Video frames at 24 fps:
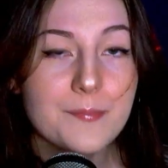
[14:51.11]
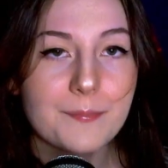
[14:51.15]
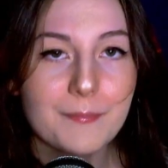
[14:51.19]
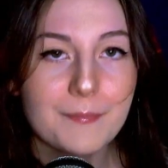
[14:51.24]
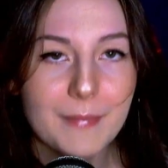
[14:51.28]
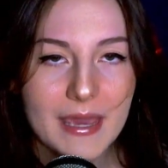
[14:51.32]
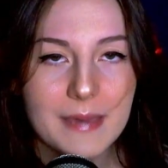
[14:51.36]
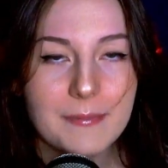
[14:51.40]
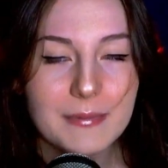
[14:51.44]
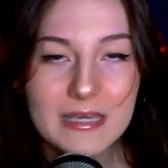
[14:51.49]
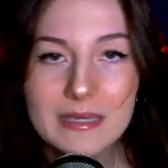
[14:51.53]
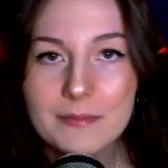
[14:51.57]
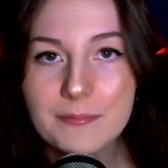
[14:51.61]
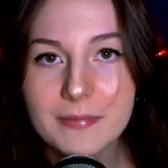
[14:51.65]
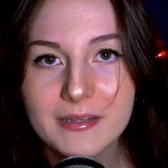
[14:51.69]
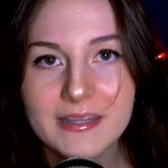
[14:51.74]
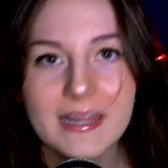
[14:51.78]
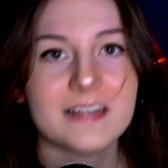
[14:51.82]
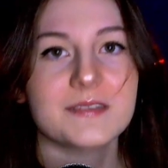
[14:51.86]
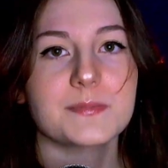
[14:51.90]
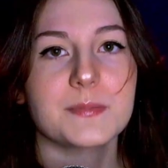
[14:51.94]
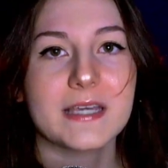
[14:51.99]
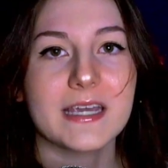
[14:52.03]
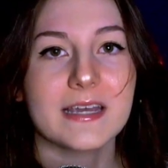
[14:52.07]
Maybe, but
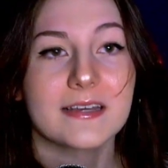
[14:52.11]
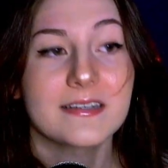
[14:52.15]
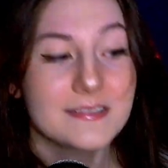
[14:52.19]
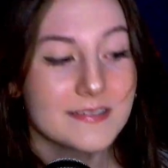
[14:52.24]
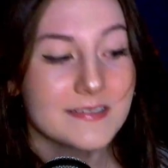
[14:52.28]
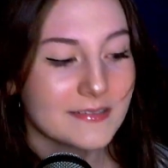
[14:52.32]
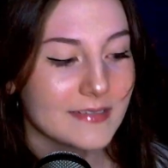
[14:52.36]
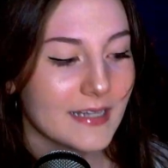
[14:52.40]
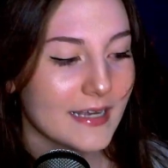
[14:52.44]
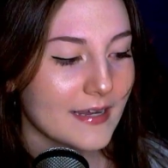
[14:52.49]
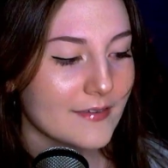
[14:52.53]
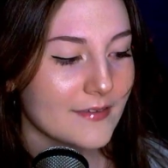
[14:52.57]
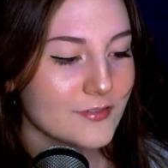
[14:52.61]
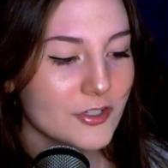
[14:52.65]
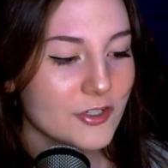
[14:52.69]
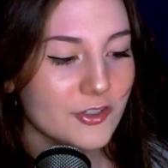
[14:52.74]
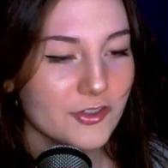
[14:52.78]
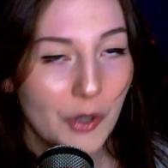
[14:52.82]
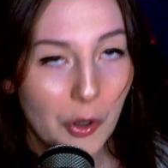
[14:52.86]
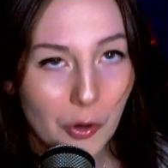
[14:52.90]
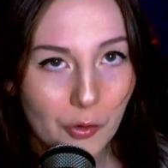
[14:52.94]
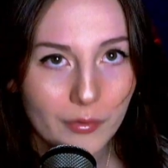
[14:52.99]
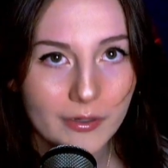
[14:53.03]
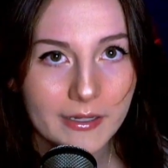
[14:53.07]
that's because they've
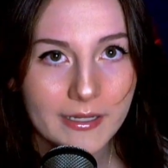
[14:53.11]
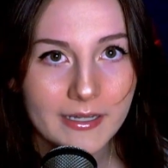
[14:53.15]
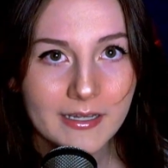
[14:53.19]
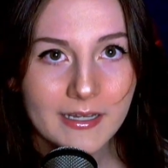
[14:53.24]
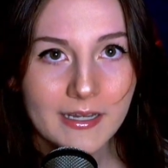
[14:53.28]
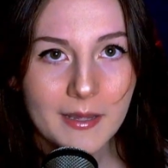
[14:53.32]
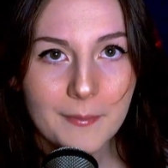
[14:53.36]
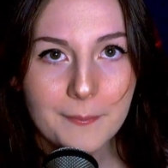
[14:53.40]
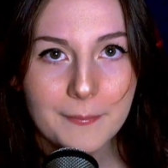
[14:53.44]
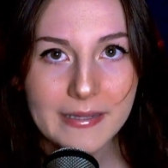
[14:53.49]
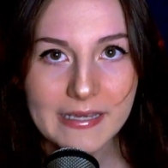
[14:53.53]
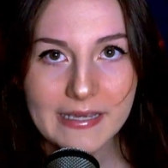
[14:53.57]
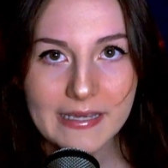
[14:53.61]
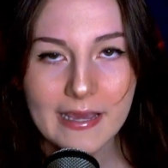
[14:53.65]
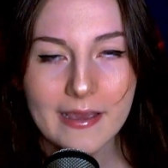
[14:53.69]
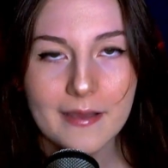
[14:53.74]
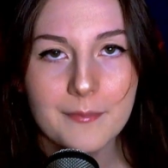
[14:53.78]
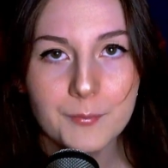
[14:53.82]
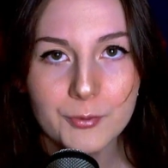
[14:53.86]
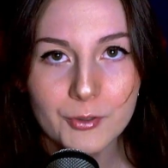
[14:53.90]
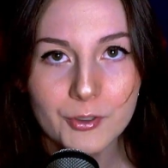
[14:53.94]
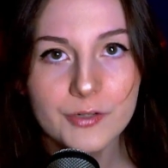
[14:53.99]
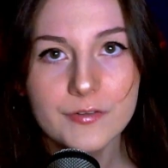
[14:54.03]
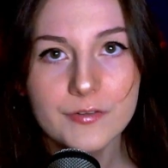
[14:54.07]
shown me
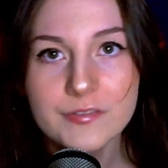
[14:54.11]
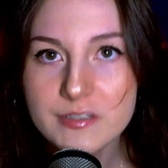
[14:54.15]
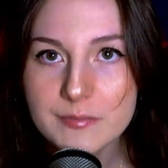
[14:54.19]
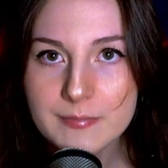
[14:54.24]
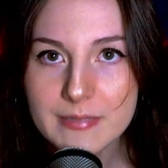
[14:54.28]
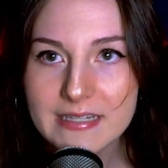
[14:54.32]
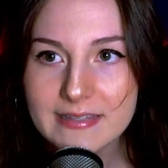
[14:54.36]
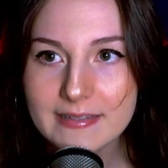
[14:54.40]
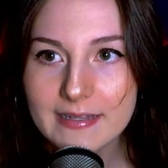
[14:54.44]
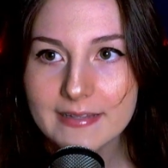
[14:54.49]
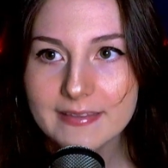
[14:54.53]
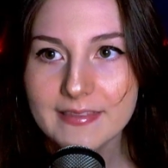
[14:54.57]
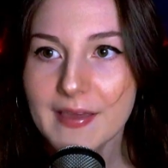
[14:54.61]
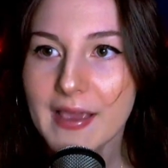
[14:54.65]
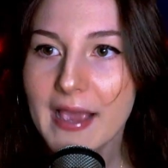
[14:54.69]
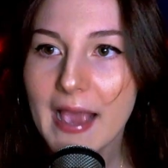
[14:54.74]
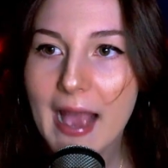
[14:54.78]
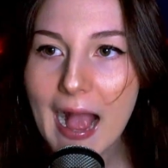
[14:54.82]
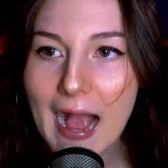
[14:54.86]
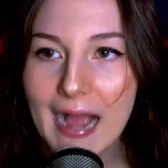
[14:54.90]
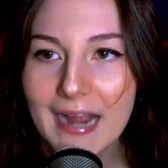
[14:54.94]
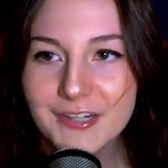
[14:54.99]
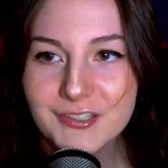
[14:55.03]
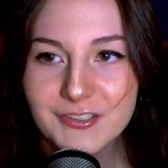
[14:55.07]
and proved to me that they
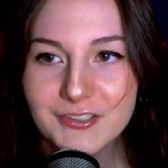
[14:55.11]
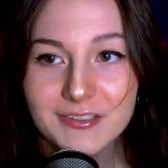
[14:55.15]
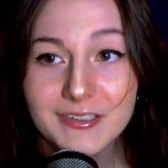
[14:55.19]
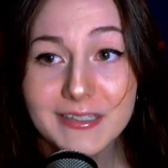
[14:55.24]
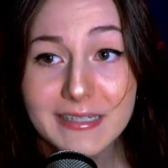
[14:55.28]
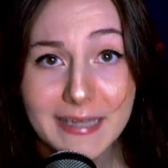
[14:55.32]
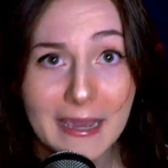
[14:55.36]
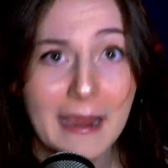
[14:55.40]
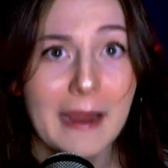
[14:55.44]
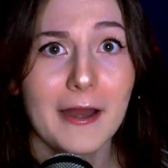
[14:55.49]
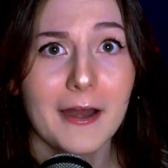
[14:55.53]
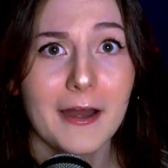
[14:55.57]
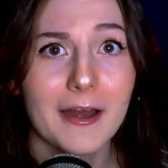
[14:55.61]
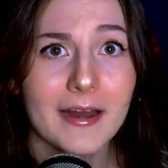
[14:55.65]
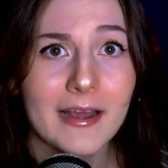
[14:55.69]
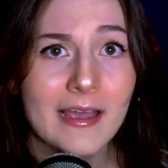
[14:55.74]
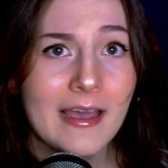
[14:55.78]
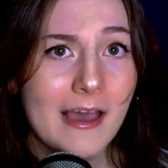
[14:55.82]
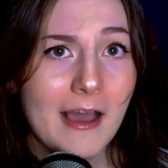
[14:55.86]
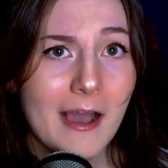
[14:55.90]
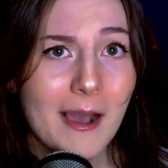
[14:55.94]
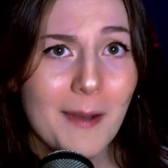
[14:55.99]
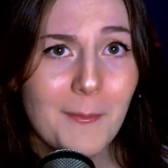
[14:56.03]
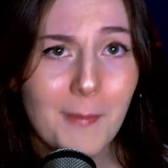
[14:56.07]
actually care
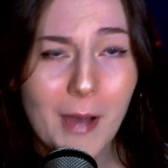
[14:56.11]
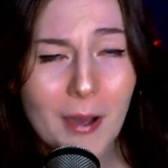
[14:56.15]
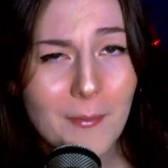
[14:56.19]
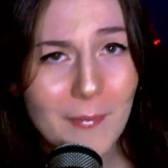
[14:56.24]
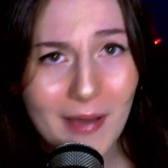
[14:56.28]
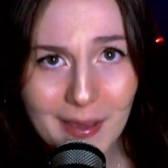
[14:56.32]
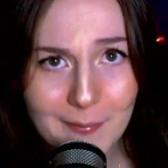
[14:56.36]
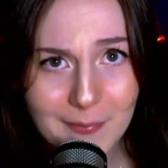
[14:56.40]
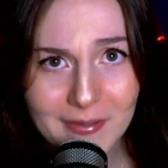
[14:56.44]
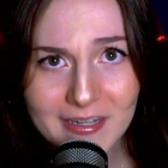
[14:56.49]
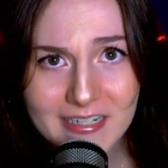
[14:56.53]
about my